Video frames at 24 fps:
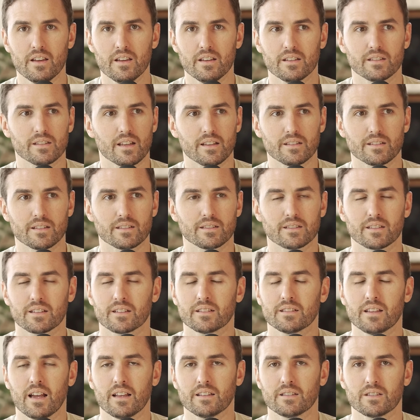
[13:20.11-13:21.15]
says that
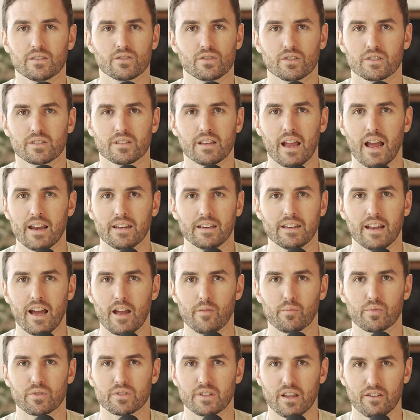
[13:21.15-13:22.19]
success is just
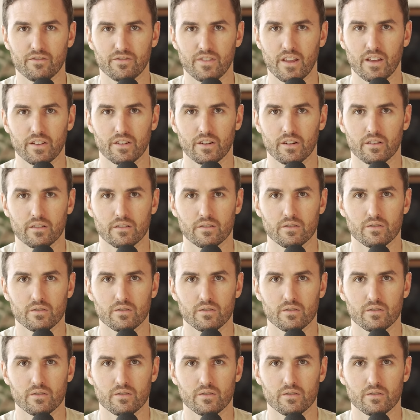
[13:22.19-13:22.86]
ninety-nine percent failure.